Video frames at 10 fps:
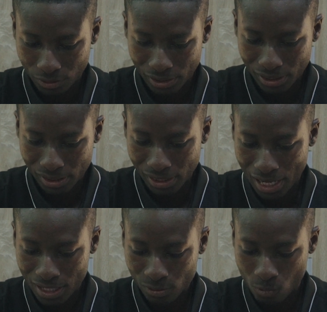So it
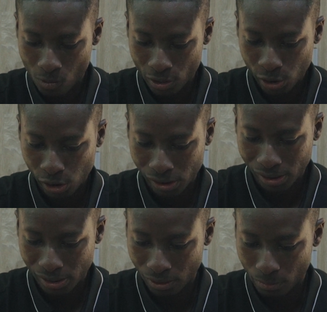has one
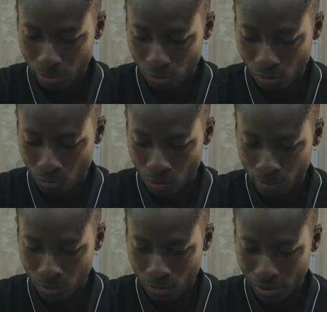sheet in the product
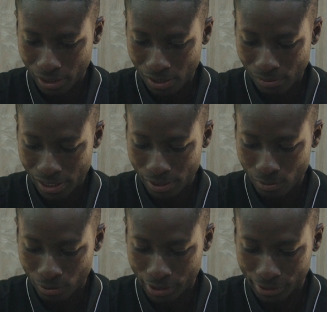workbook. Then I'll
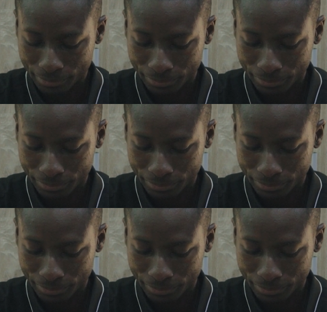click OK.